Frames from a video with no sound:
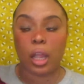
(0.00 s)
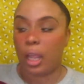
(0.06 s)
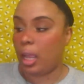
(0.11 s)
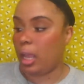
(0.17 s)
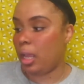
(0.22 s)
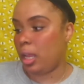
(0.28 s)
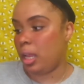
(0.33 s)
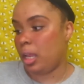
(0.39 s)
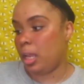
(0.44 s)

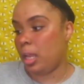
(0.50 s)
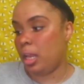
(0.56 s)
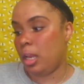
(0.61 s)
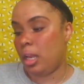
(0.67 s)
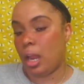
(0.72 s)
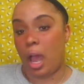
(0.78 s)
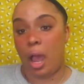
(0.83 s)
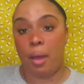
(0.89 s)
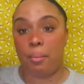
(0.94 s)

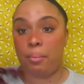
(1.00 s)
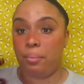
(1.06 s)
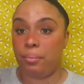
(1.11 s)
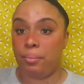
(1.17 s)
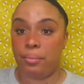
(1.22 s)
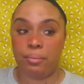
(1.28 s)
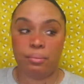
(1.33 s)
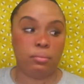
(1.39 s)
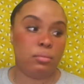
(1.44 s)
And
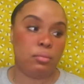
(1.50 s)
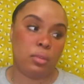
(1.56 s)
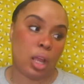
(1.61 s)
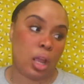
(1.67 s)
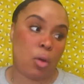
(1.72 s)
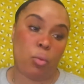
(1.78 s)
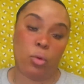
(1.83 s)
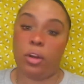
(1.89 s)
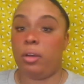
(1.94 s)

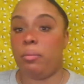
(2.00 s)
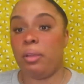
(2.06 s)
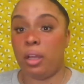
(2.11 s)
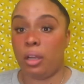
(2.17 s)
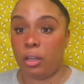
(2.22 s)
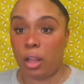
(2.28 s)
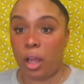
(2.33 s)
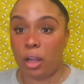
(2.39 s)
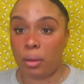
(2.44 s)
we're gonna be
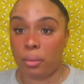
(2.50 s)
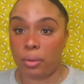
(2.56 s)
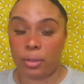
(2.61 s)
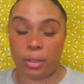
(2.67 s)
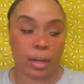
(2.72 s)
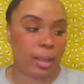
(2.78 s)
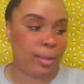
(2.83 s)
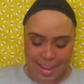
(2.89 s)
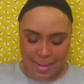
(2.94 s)
unclockable
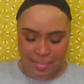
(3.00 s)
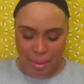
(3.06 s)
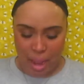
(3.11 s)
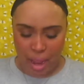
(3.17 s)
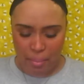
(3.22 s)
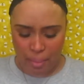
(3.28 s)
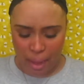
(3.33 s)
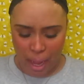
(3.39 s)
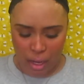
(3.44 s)
today.
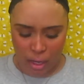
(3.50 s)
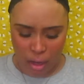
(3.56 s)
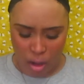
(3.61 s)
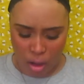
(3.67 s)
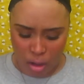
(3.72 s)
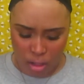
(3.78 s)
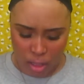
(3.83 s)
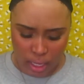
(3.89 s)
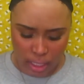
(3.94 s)
I'm back.
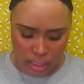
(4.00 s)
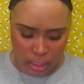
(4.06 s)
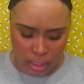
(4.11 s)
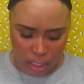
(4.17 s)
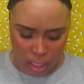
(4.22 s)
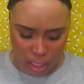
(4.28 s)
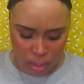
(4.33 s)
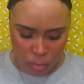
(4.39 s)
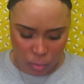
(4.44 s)
All I
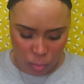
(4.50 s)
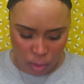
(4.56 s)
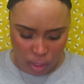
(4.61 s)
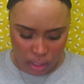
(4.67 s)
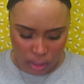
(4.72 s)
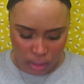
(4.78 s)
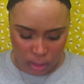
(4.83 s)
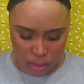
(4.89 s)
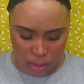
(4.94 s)
did
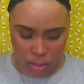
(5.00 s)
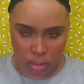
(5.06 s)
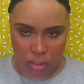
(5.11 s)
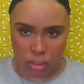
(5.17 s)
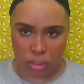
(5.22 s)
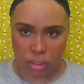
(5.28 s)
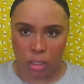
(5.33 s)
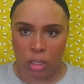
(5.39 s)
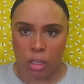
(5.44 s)

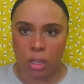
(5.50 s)
was